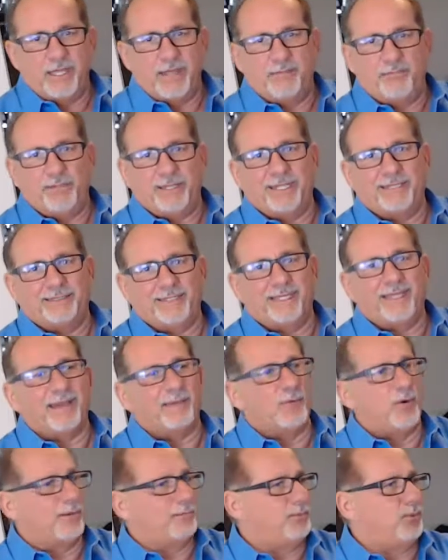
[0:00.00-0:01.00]
But I think
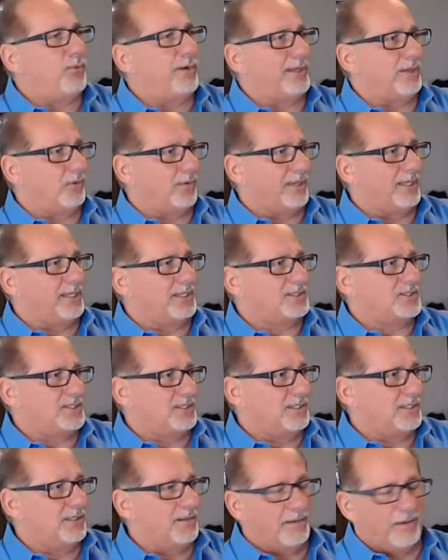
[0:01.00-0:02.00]
I'm on point on this,
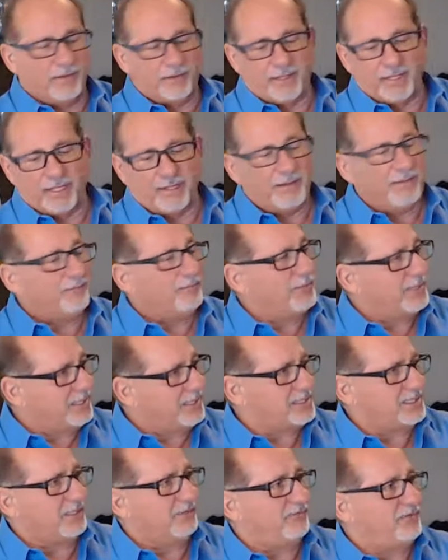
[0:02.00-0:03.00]
okay? But
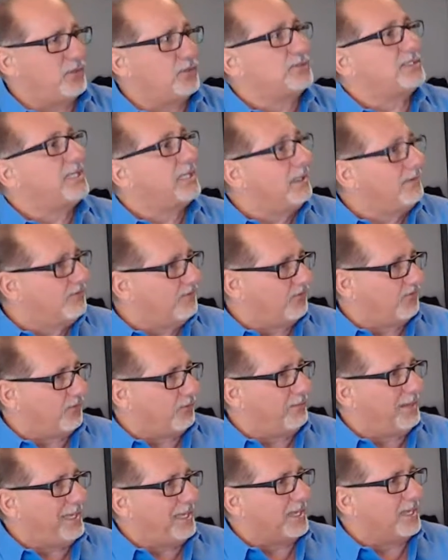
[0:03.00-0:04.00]
it's confusing even for
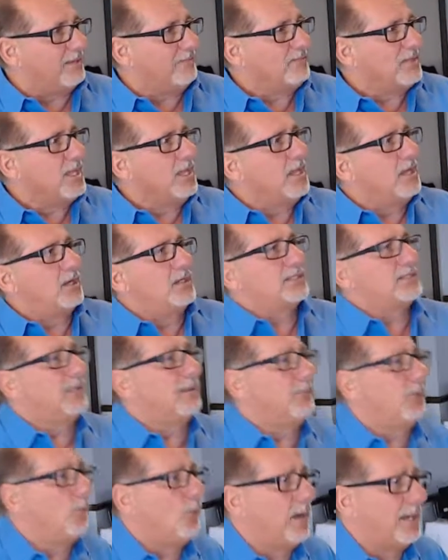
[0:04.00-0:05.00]
me. Because
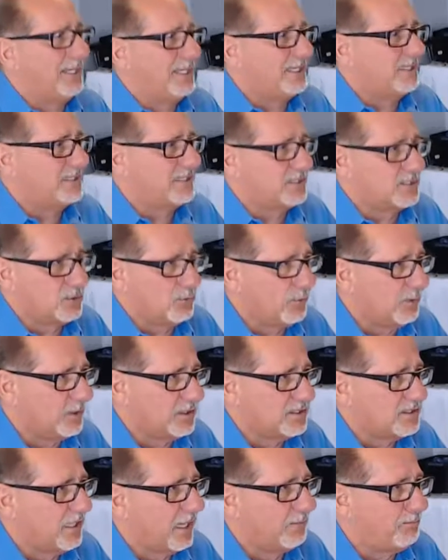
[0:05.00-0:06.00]
number one is, as a real
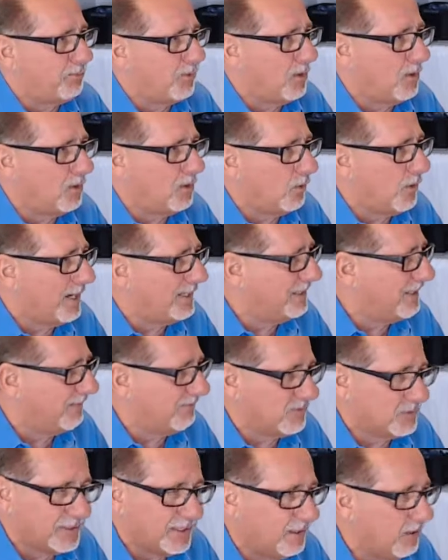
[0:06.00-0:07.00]
estate broker, I
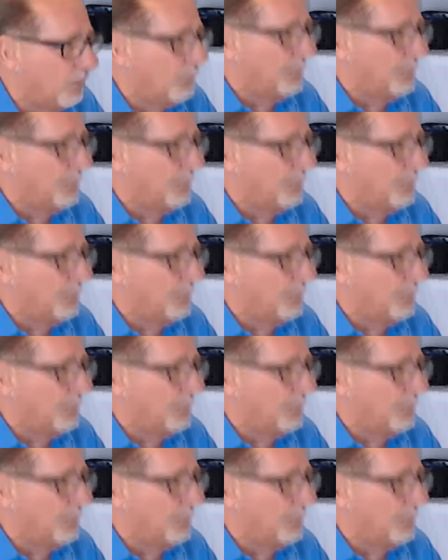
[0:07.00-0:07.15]
never deal